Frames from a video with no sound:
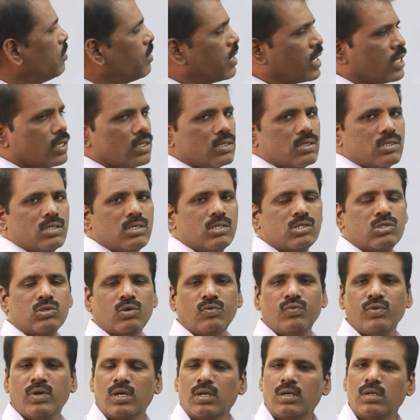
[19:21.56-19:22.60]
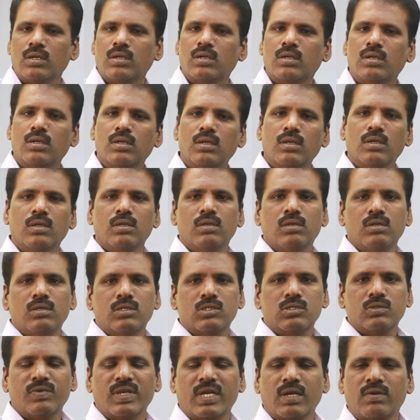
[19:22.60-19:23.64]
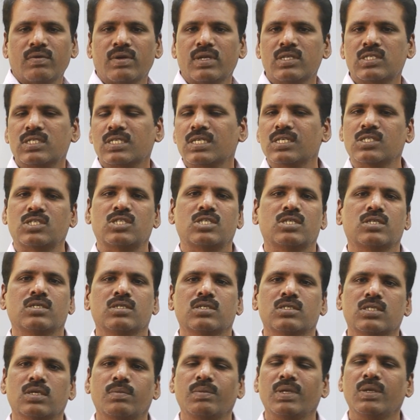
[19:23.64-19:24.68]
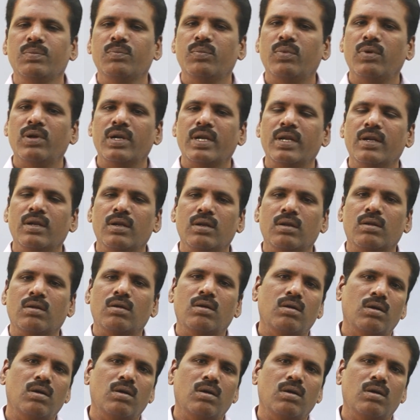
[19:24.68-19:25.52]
Okay, so far we have discussed some important